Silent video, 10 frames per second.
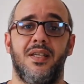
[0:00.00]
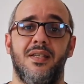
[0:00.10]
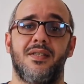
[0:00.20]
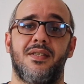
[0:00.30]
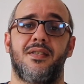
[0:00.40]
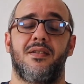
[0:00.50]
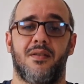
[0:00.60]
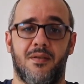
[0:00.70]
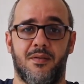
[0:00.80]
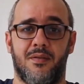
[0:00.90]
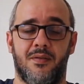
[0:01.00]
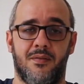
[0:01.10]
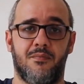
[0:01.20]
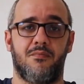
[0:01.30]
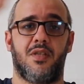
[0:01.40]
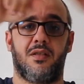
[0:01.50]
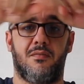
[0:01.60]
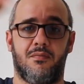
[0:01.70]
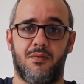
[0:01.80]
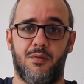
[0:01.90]
is like
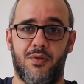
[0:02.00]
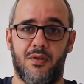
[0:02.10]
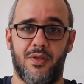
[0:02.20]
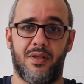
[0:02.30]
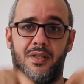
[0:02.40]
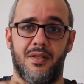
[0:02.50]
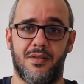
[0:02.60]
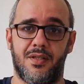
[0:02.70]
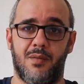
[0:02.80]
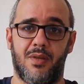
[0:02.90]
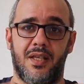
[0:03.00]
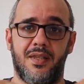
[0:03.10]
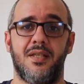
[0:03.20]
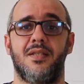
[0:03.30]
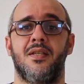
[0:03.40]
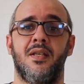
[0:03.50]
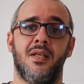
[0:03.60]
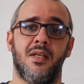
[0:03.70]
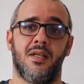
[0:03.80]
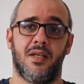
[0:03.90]
a pyramid that is shaped like this.
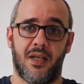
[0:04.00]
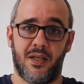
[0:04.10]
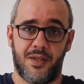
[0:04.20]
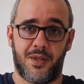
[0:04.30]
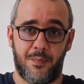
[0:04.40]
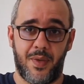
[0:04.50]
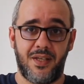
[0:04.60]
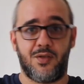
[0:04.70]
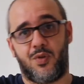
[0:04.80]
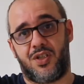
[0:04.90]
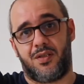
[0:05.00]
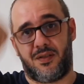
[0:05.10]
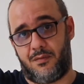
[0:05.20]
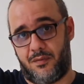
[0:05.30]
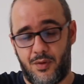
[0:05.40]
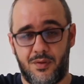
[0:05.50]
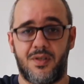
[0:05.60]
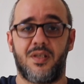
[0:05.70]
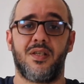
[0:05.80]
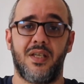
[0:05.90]
The base, which is
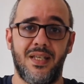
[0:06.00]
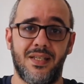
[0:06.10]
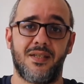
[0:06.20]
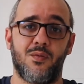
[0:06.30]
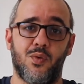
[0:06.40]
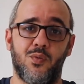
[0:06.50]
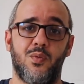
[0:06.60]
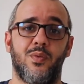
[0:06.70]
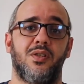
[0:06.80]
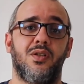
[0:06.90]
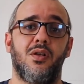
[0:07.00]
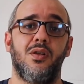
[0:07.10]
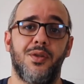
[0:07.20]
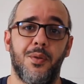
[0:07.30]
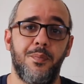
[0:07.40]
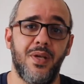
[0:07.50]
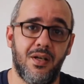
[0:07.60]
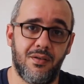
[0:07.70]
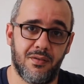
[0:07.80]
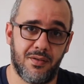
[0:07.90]
reversed, is what we will call the
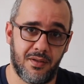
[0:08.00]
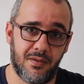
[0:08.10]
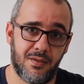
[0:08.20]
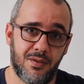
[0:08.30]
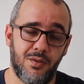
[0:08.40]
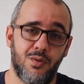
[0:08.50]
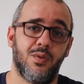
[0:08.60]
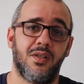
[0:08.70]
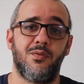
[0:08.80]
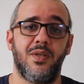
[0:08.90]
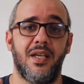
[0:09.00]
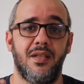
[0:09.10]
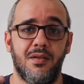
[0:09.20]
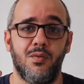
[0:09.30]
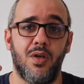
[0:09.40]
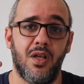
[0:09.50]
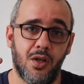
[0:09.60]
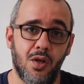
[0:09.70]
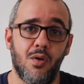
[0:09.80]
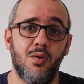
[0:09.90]
pillar content. You will create a
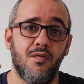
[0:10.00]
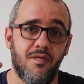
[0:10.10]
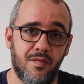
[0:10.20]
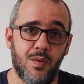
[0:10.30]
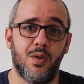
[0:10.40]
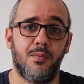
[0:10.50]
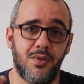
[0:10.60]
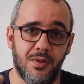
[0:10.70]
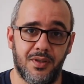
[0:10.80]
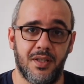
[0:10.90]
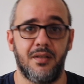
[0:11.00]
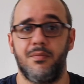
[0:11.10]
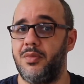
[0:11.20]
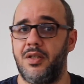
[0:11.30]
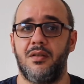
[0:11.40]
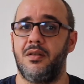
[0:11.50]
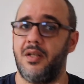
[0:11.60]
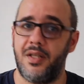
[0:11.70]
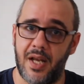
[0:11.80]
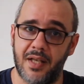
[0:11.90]
long form content, be it
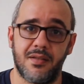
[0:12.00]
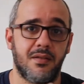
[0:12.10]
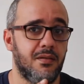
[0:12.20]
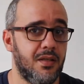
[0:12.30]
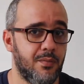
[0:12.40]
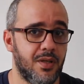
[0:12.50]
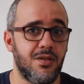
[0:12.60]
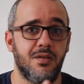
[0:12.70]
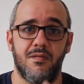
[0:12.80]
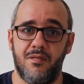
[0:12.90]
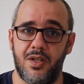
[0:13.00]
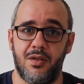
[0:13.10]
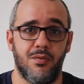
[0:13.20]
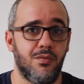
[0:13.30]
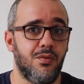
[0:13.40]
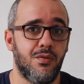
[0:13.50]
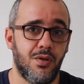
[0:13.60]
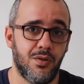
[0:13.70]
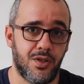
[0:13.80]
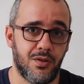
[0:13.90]
in text, image, video or
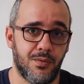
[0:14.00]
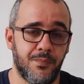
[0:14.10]
audio.